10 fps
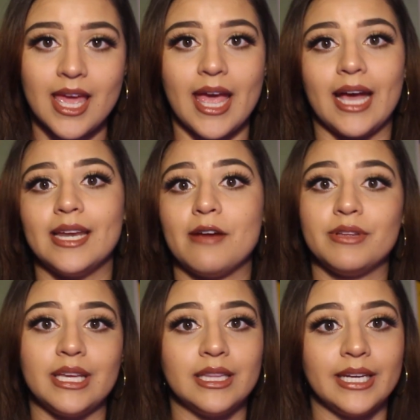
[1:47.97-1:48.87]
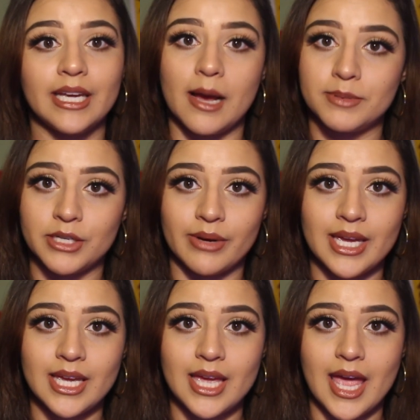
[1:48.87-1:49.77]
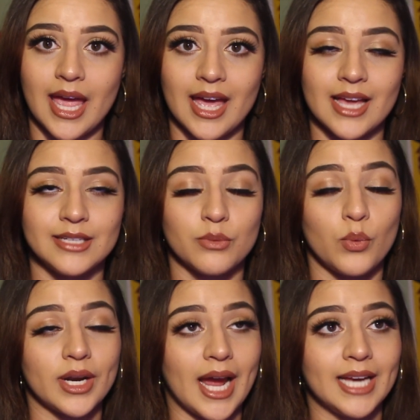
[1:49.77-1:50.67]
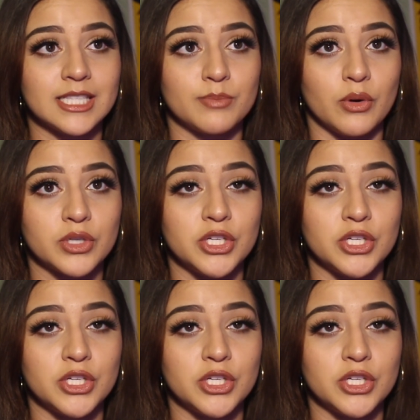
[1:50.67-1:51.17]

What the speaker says: and everything leading up to it, and when I spoke